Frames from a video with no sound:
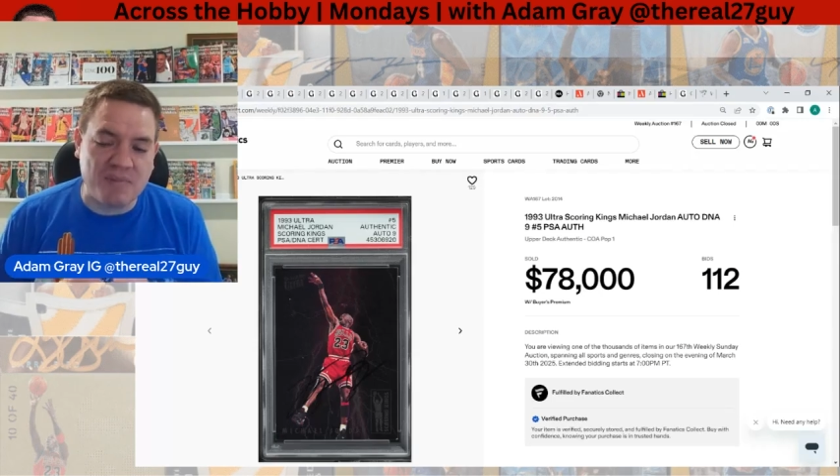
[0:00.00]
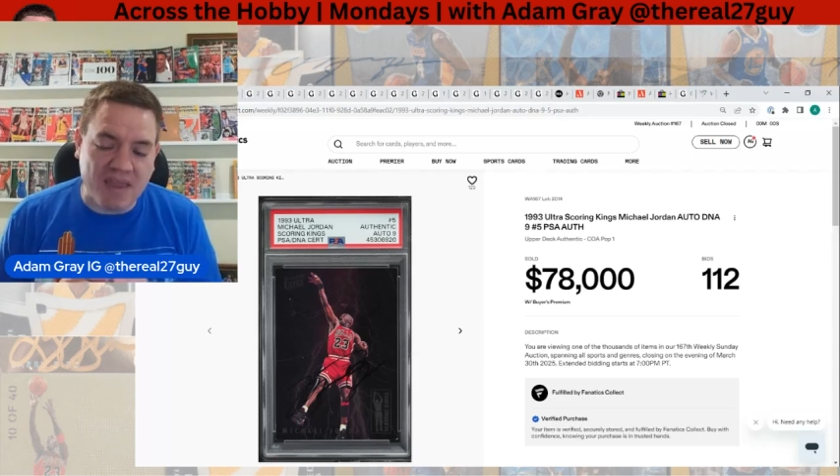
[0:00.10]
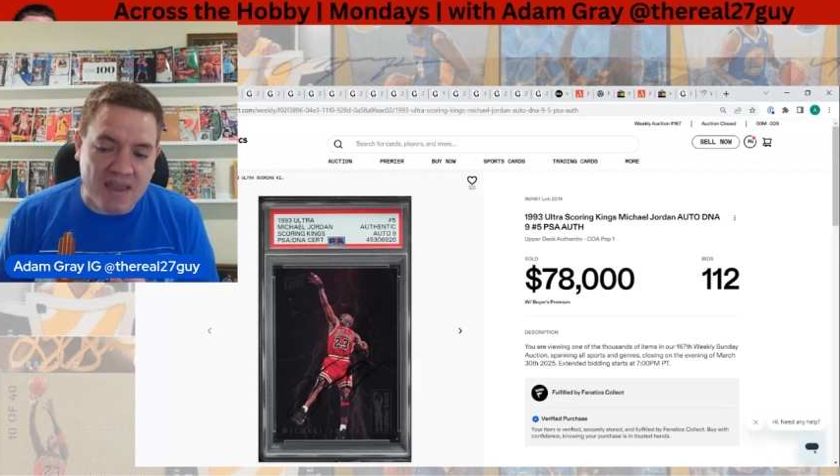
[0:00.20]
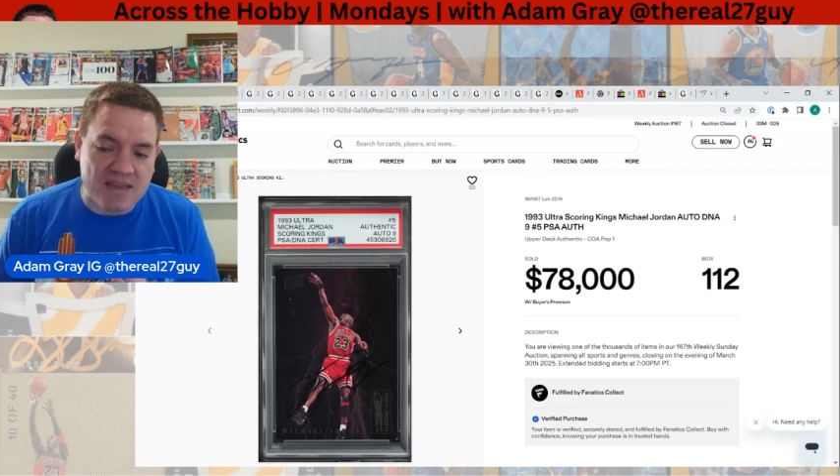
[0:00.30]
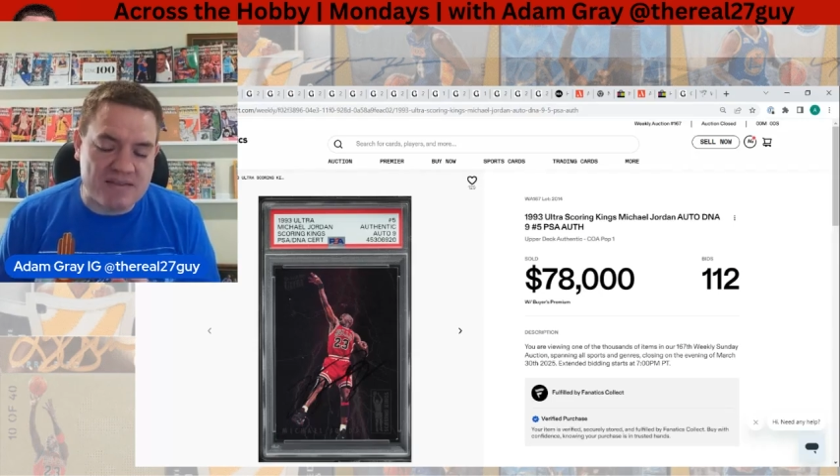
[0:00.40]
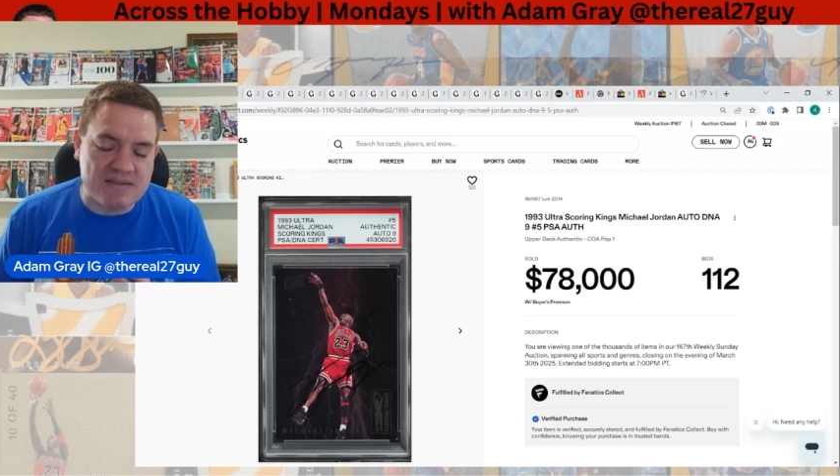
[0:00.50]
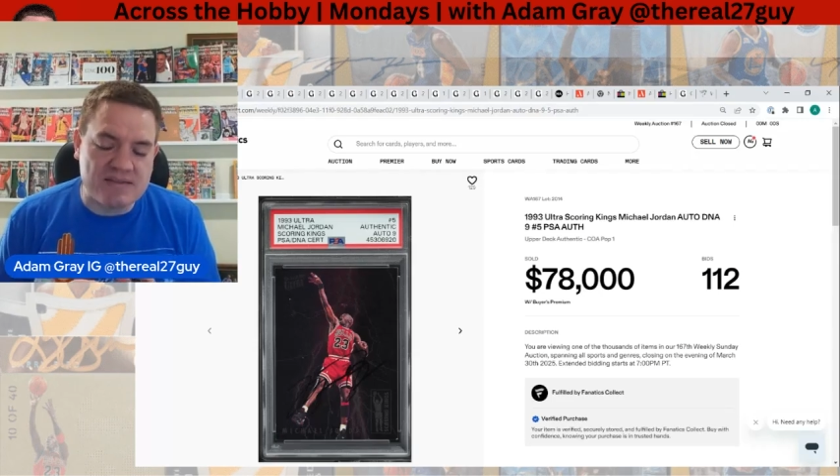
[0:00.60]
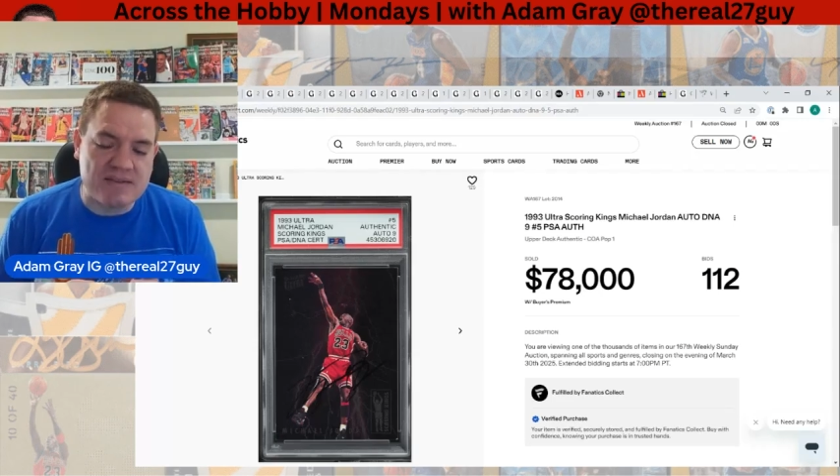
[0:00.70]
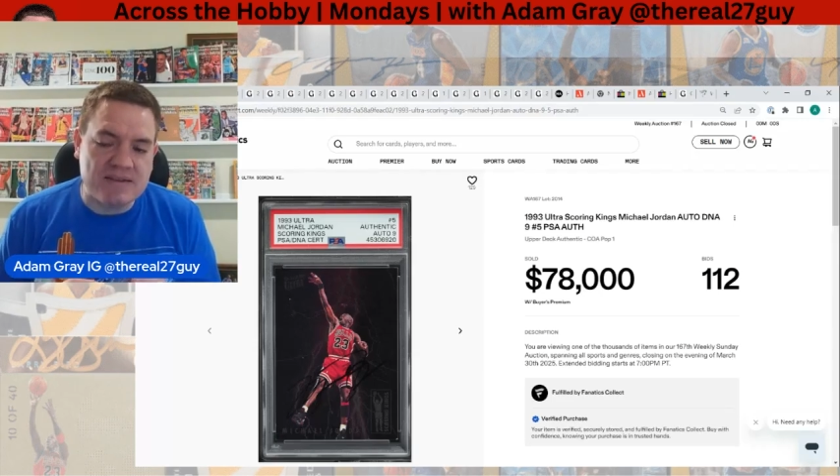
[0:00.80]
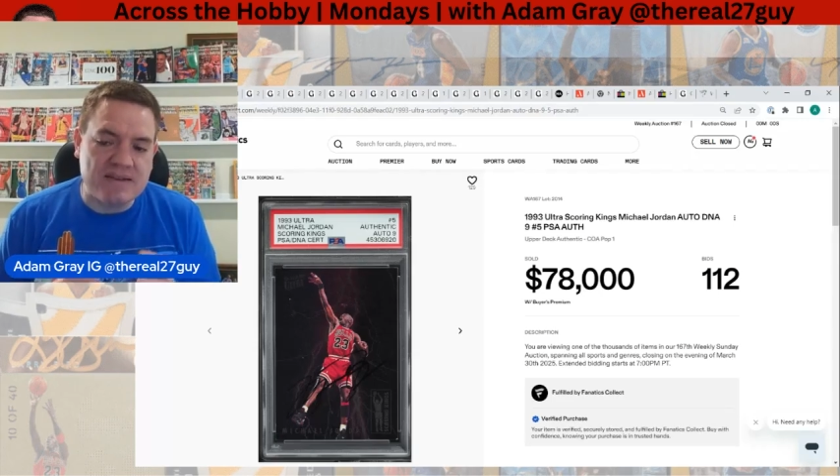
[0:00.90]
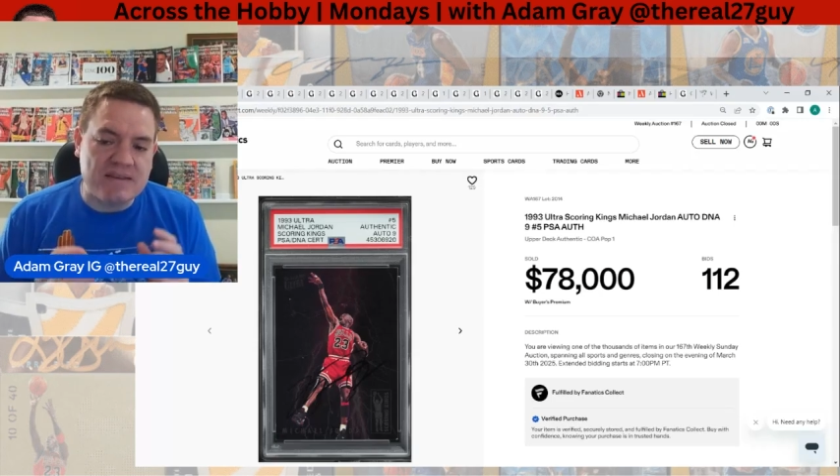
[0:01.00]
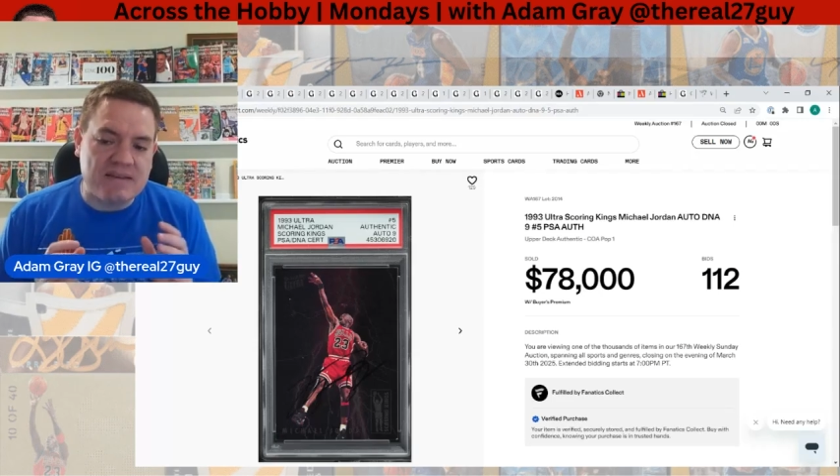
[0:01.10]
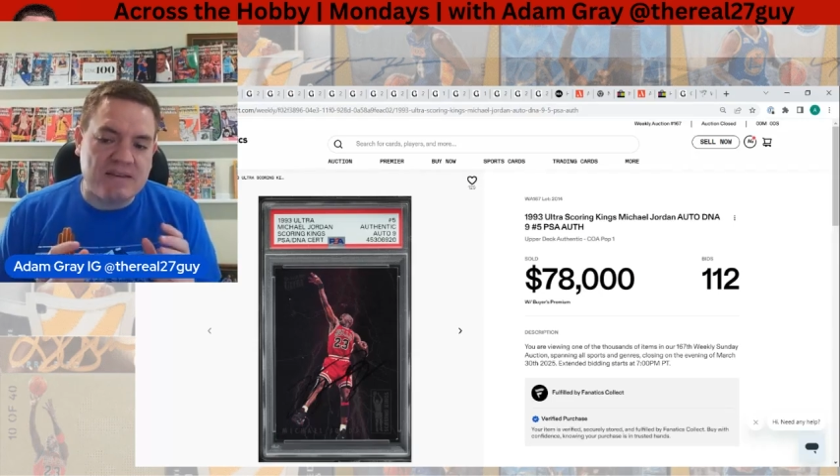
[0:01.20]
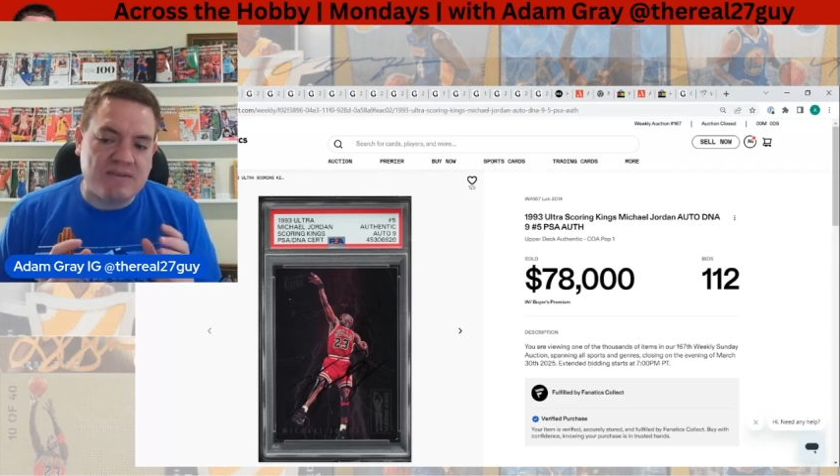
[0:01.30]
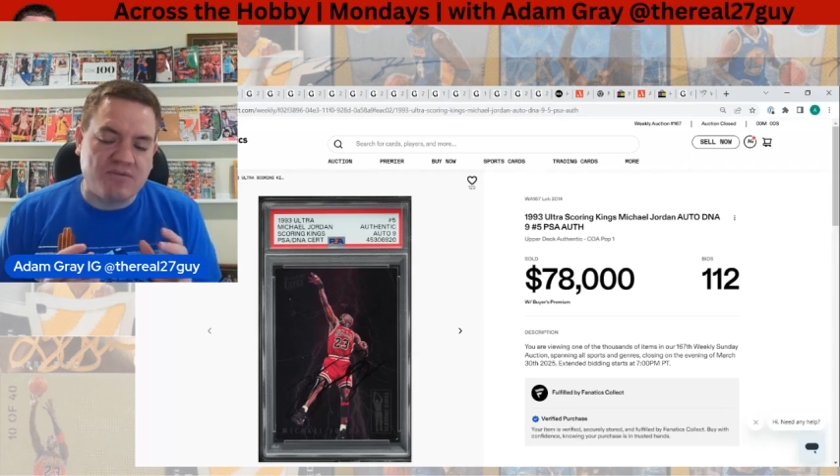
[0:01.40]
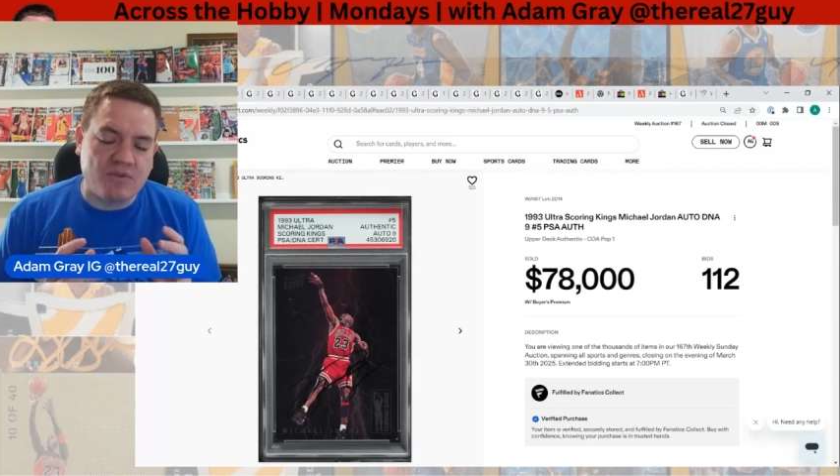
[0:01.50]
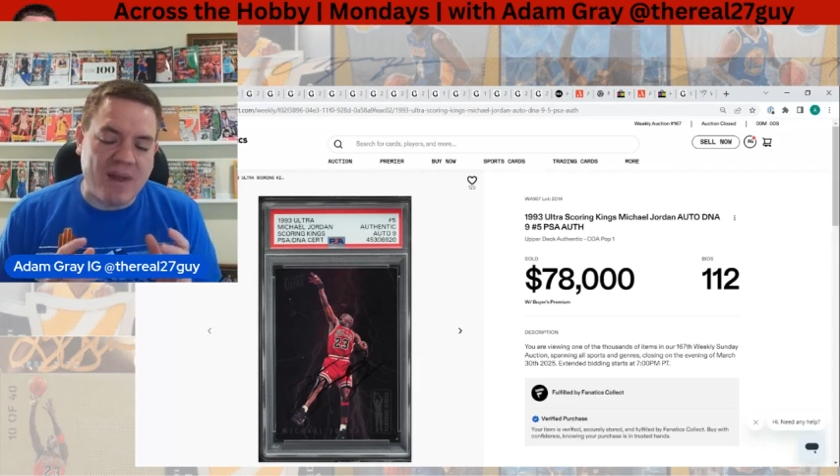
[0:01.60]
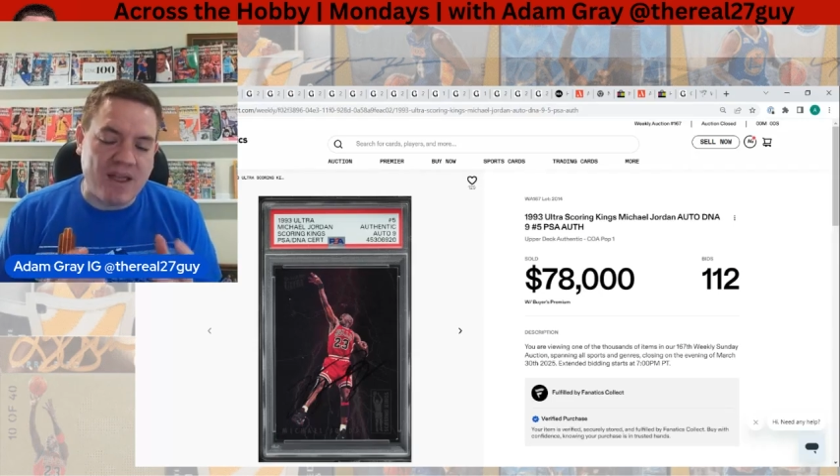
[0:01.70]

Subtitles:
because for